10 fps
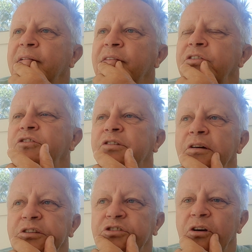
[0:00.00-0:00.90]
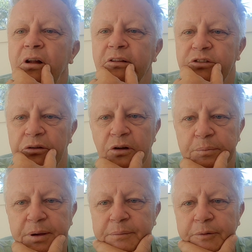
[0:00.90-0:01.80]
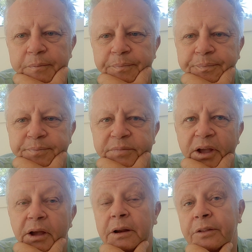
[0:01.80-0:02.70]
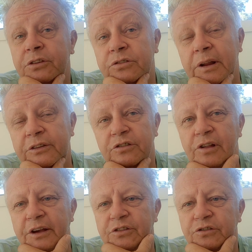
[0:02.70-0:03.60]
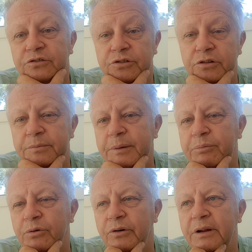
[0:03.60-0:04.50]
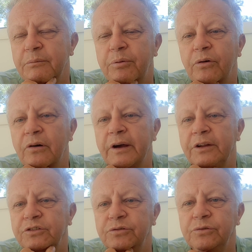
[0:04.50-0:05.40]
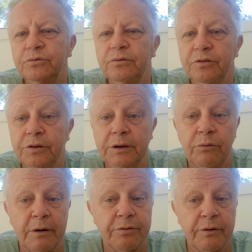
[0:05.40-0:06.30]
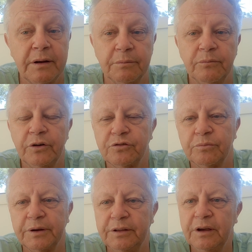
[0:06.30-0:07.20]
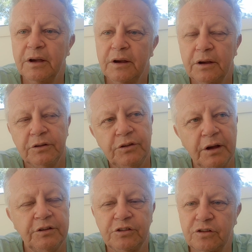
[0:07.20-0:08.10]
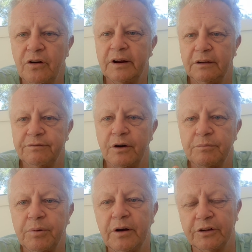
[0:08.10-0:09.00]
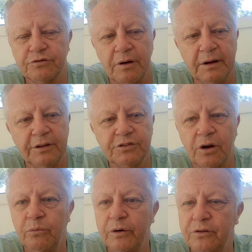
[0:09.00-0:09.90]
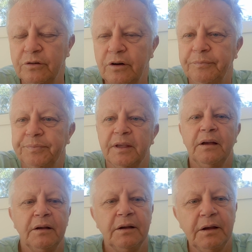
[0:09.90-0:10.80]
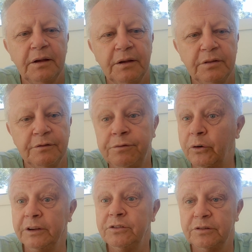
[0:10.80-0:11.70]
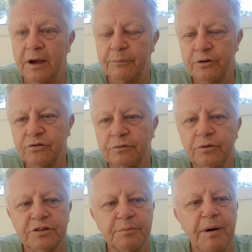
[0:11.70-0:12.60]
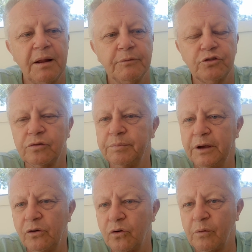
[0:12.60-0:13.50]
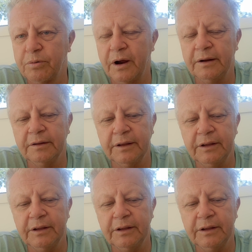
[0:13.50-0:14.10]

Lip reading: this is going to silence a lot of people. Now, this legislation is due to be brought in prior to the referendum, which will be a deciding vote by Australians on whether or not the voice, the Aboriginal voice to Parliament, should be incorporated